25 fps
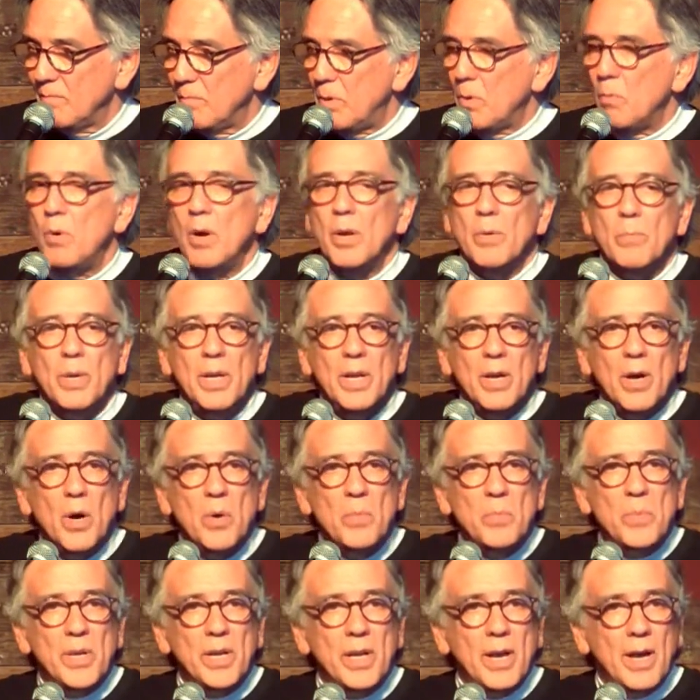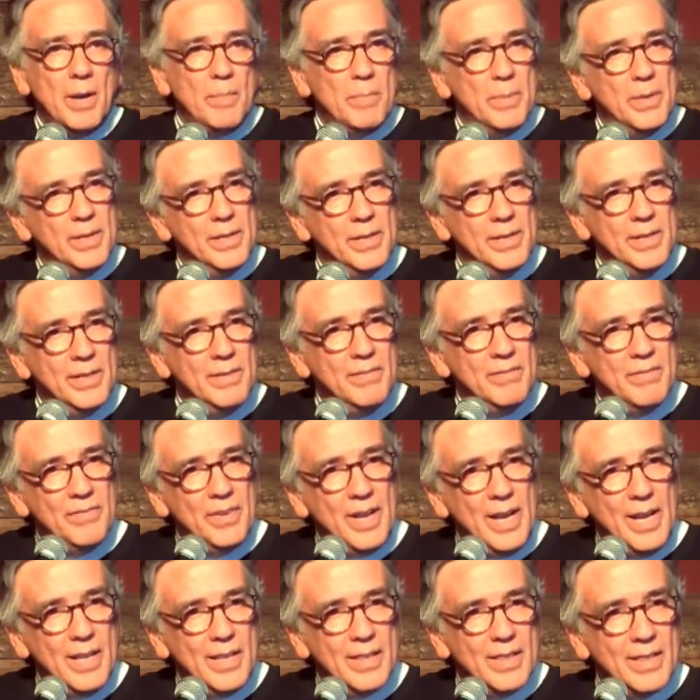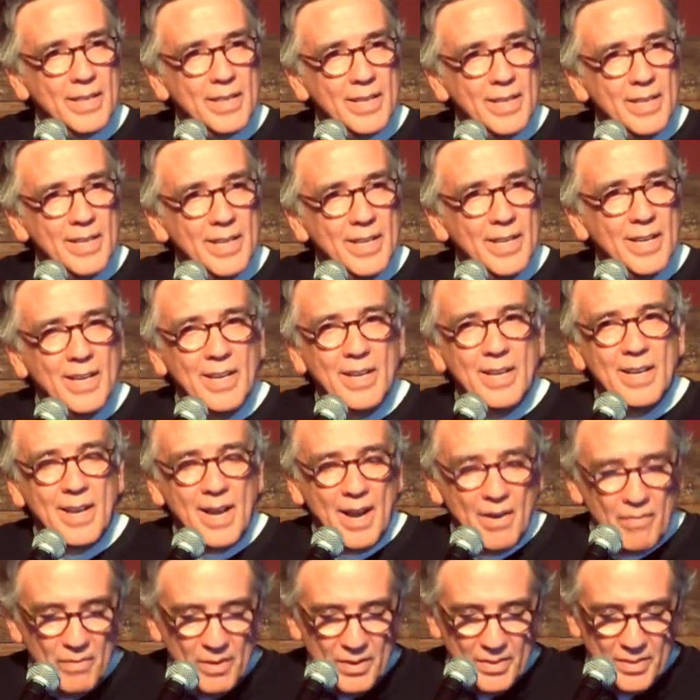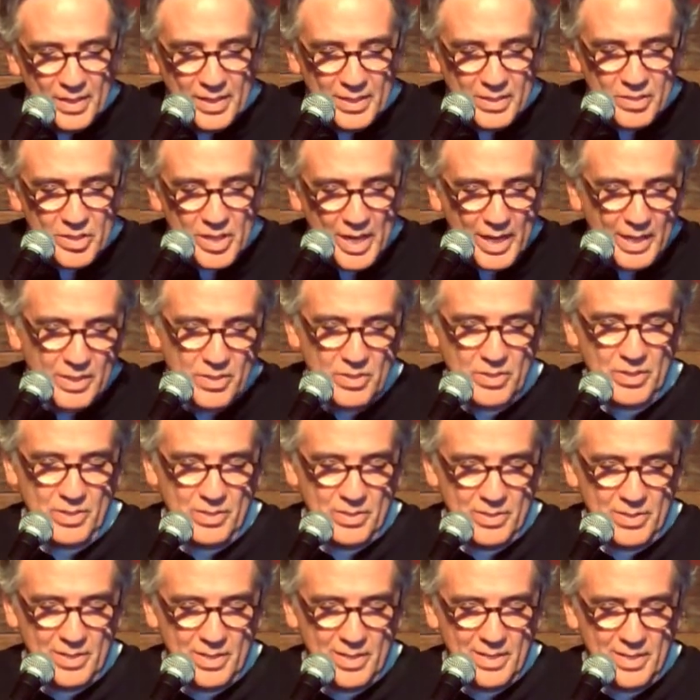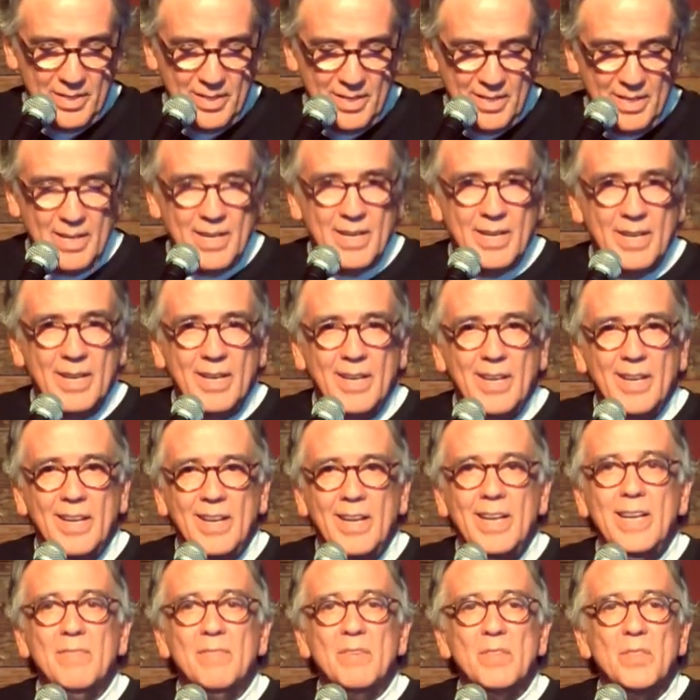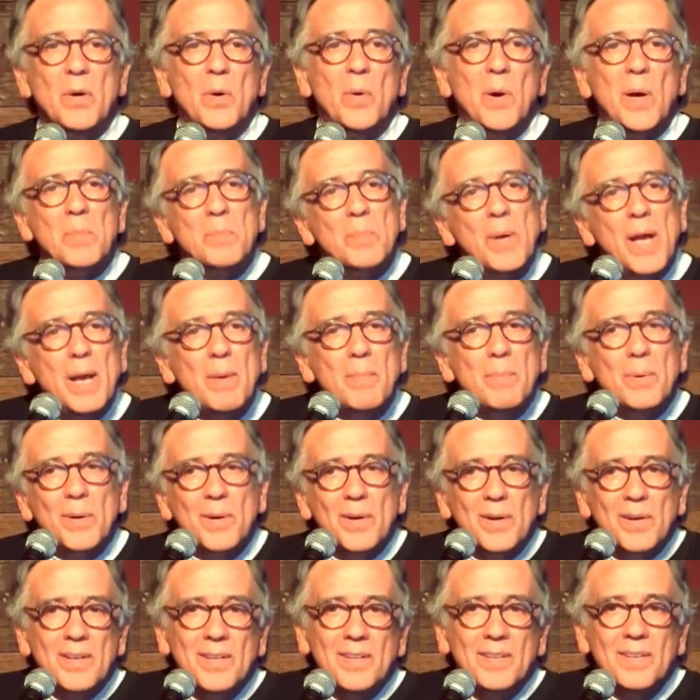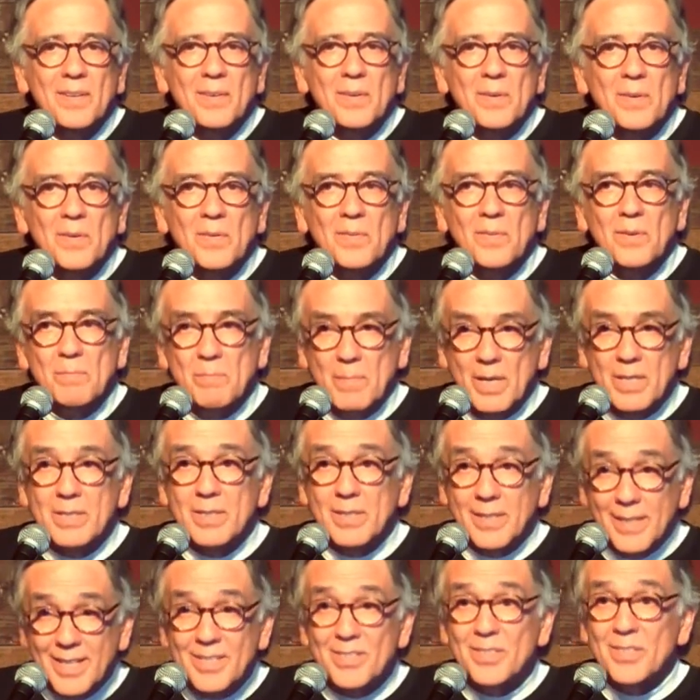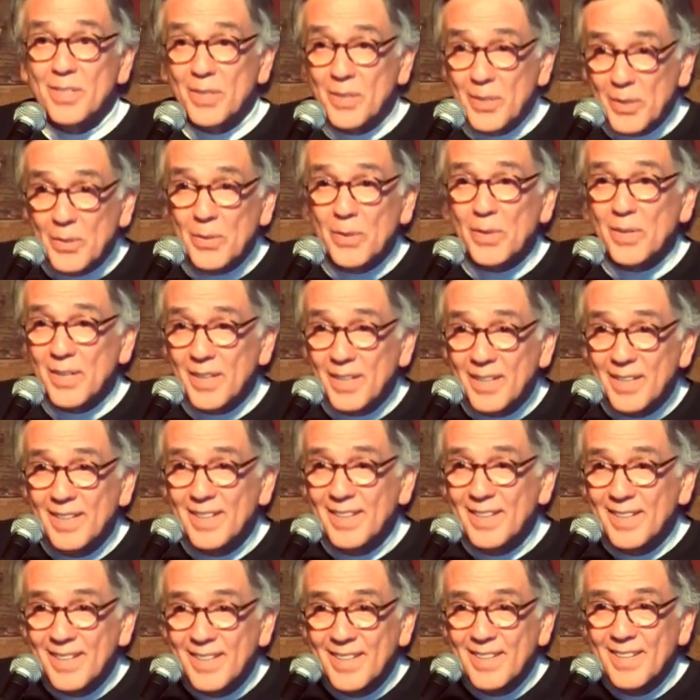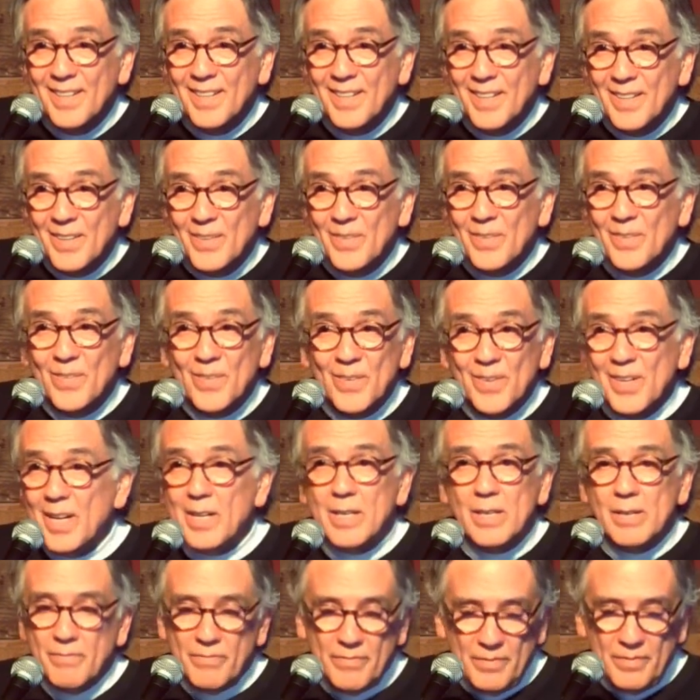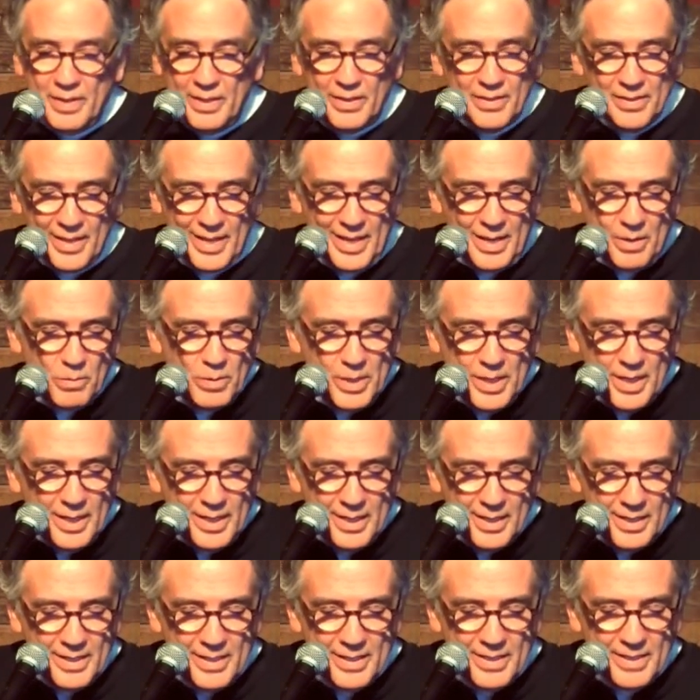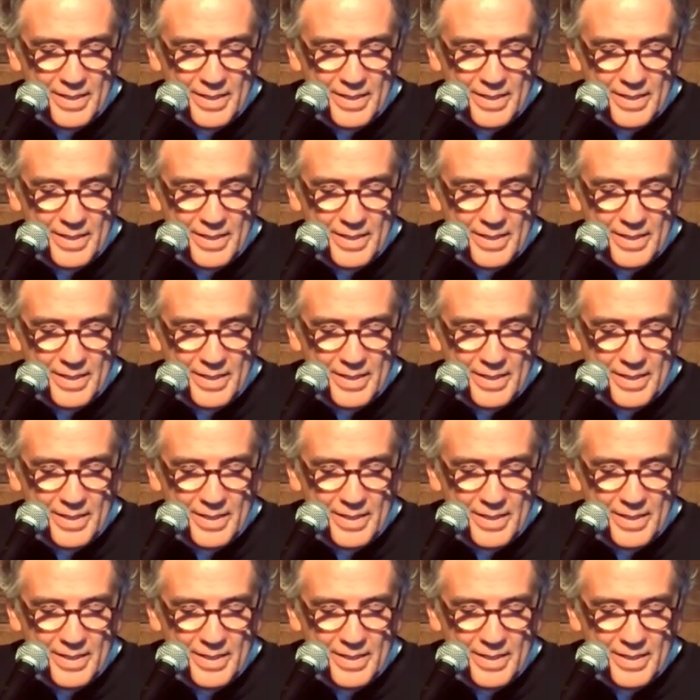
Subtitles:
But when we open up in faith, everything changes. Even though on paper, we're much less secure, we're not going to feel that way.